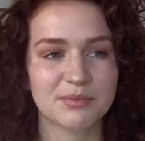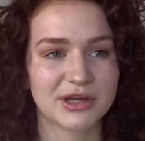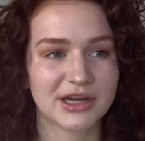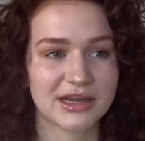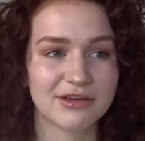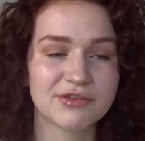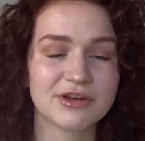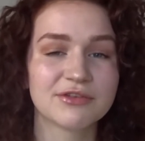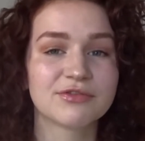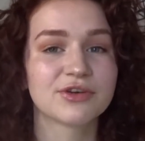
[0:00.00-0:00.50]
But
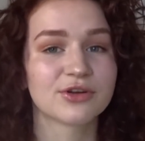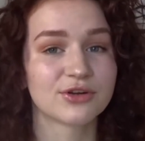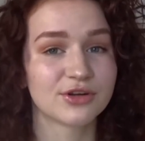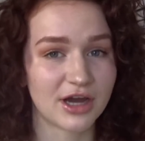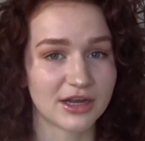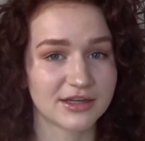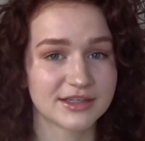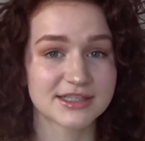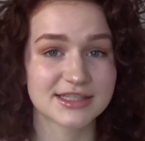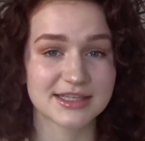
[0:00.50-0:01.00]
even if you're
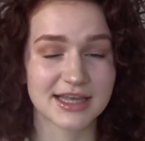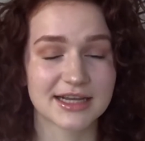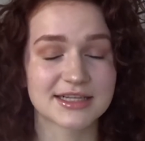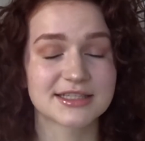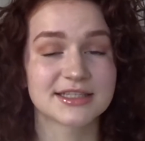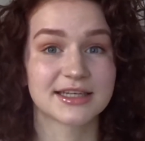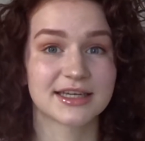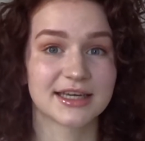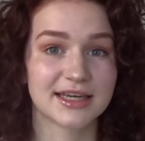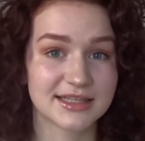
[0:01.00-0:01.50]
not
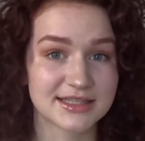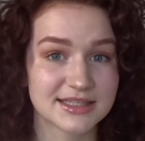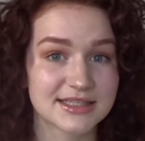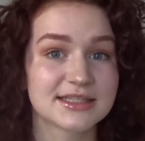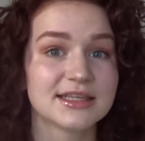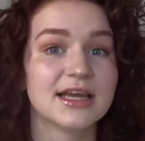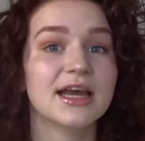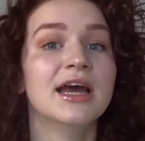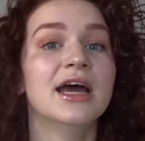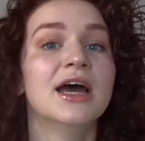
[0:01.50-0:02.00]
dyslexic,
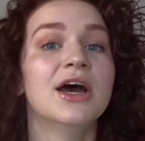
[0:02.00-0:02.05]
it's